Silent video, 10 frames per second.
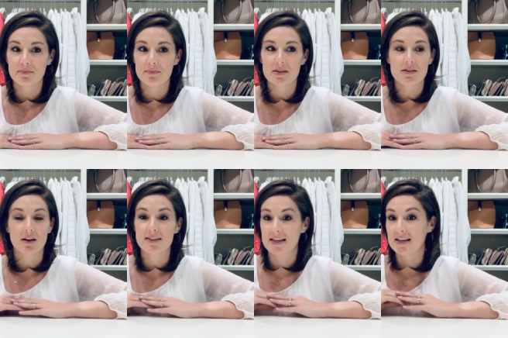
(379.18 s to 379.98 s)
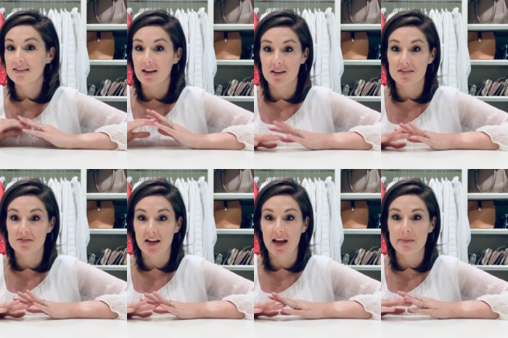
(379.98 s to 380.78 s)
it's not taking tons of
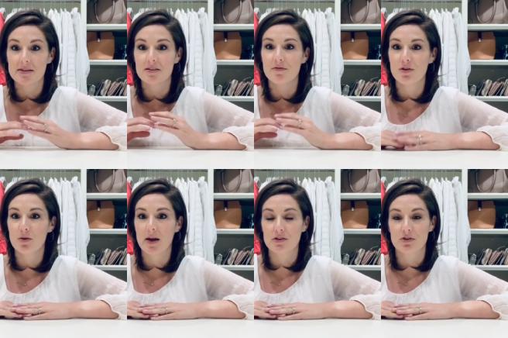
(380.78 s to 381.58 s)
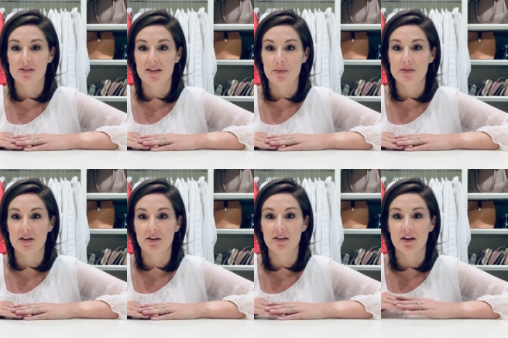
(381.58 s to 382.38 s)
time. It's a few extra steps
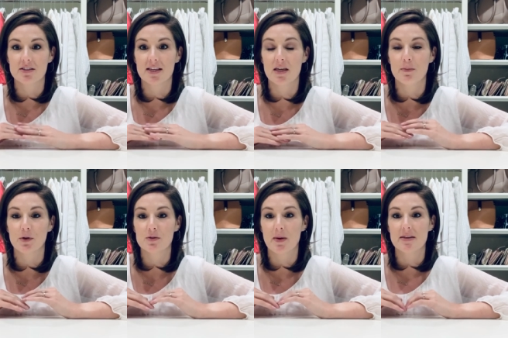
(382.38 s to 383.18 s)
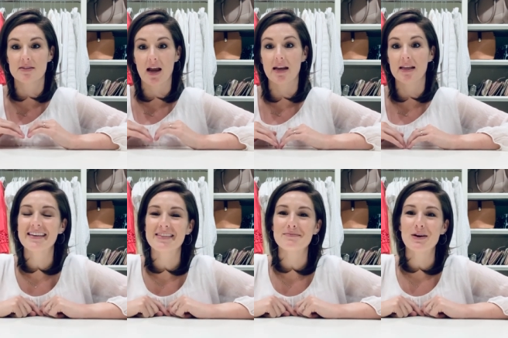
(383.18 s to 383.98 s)
here and there to keep your space
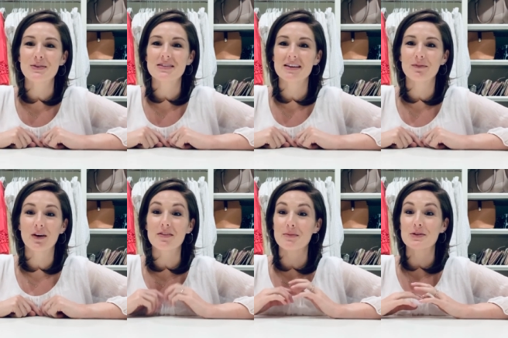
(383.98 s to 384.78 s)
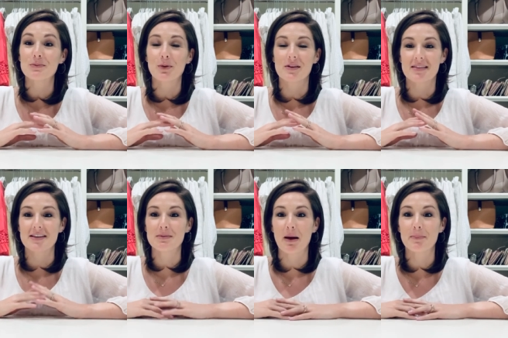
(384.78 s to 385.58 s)
tidy. The most, one of the most important
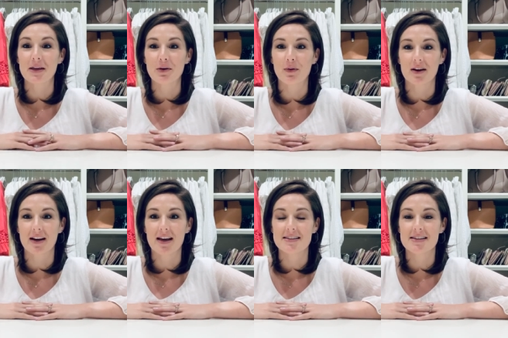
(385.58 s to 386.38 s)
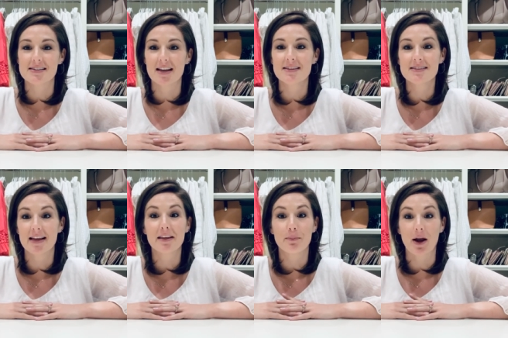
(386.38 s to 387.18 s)
things about being organized is that it's a
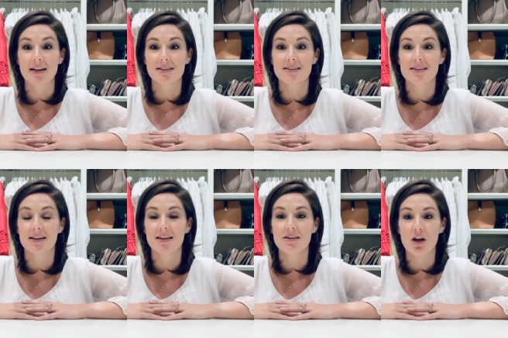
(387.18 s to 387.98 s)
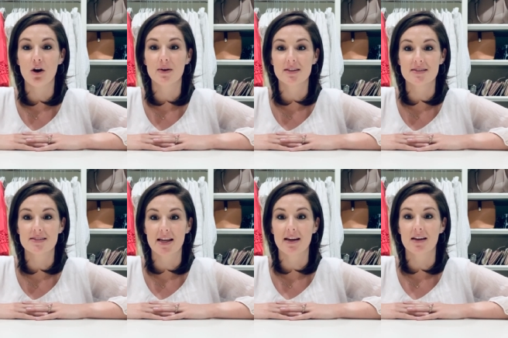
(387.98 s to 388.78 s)
daily practice. And no, it doesn't
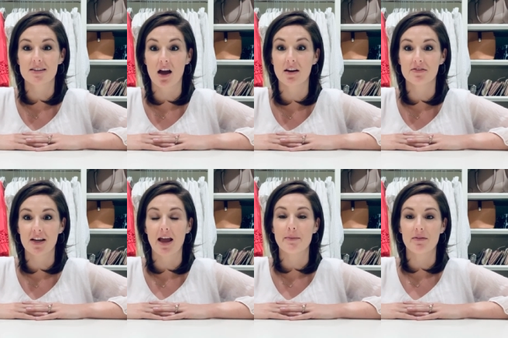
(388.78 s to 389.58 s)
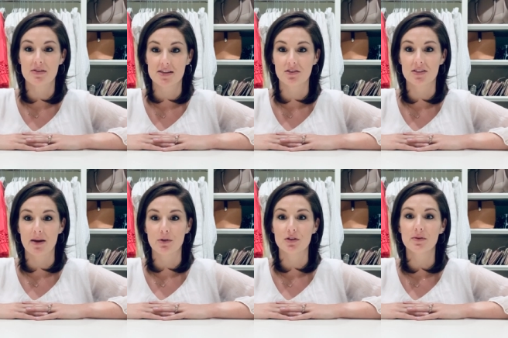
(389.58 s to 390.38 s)
take a ton of time every single
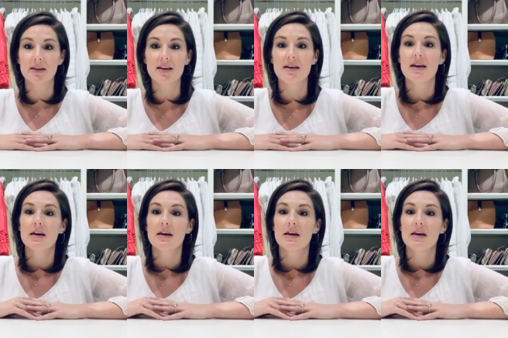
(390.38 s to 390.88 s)
time you're doing it,